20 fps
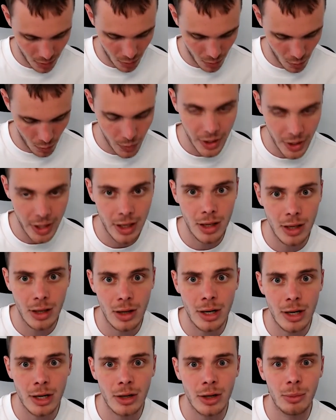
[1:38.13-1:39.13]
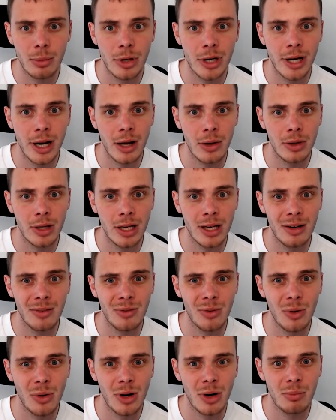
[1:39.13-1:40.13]
We are going to print out data
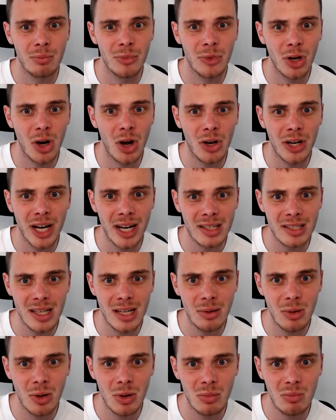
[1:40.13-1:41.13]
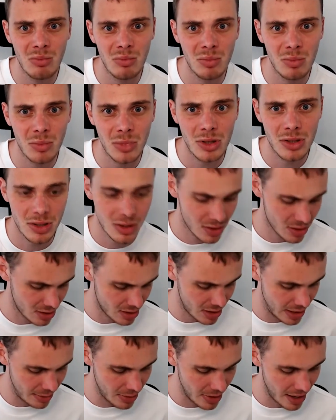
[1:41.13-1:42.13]
for the contacts table, because it's a
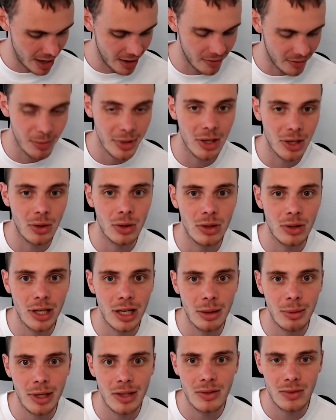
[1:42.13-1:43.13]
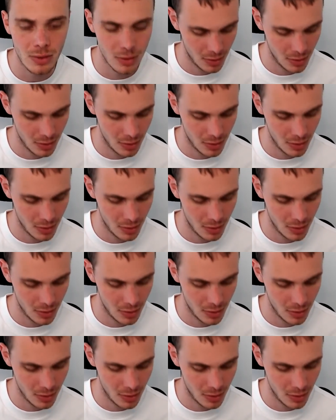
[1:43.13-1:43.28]
table I have on my local database.